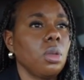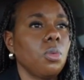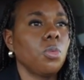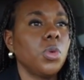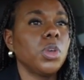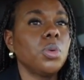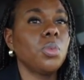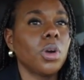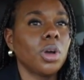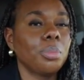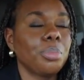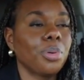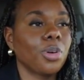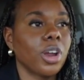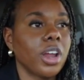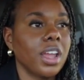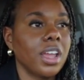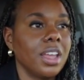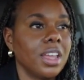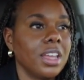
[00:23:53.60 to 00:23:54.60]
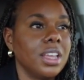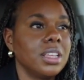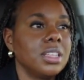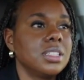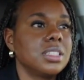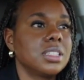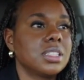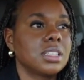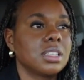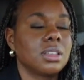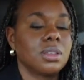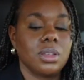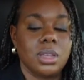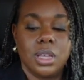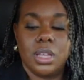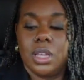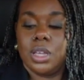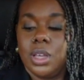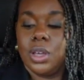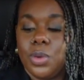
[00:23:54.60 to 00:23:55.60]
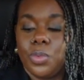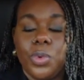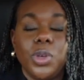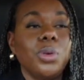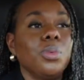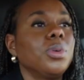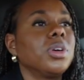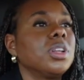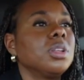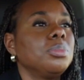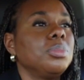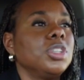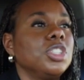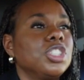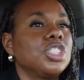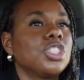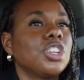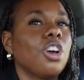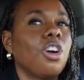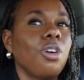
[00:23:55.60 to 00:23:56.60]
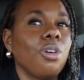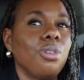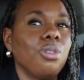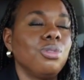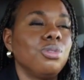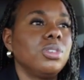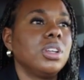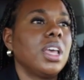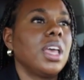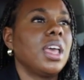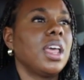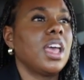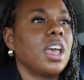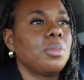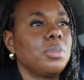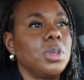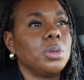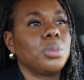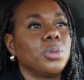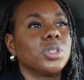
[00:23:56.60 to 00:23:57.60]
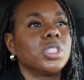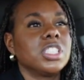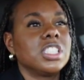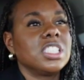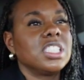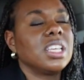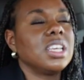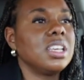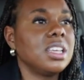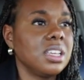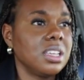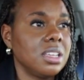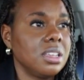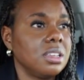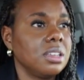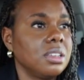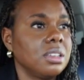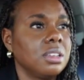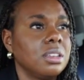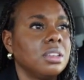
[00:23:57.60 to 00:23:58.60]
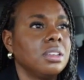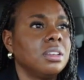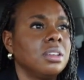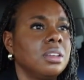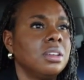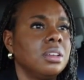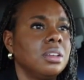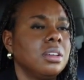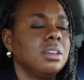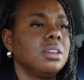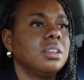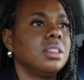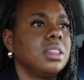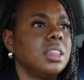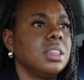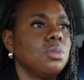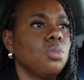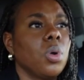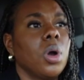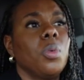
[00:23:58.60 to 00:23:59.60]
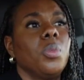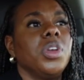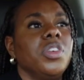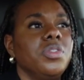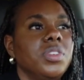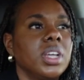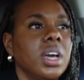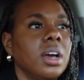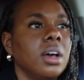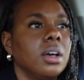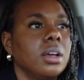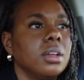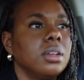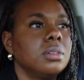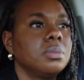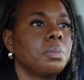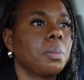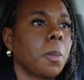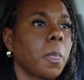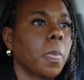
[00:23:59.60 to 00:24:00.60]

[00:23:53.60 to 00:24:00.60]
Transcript: we want praise, we want to be shown and have people see what we've done.